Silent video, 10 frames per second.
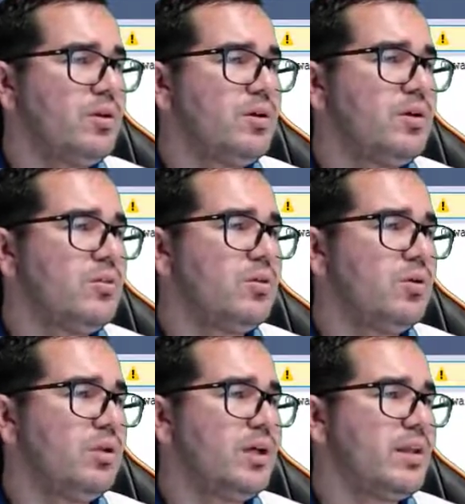So
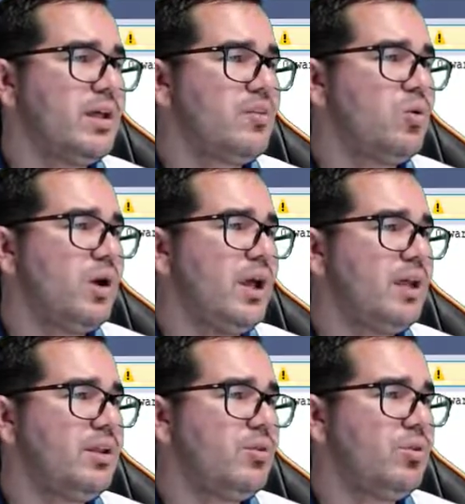let's go ahead and
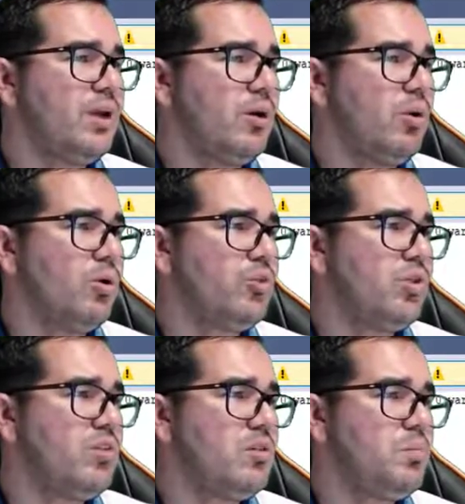do download to the
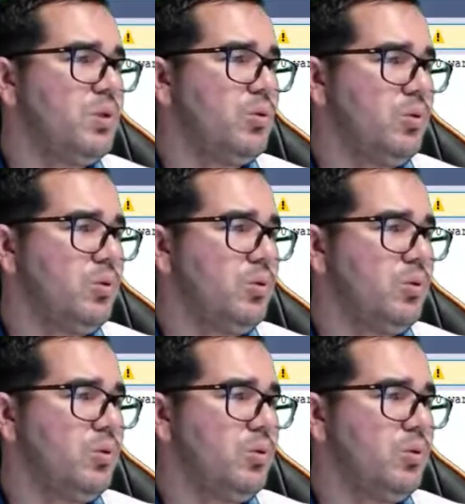CPU.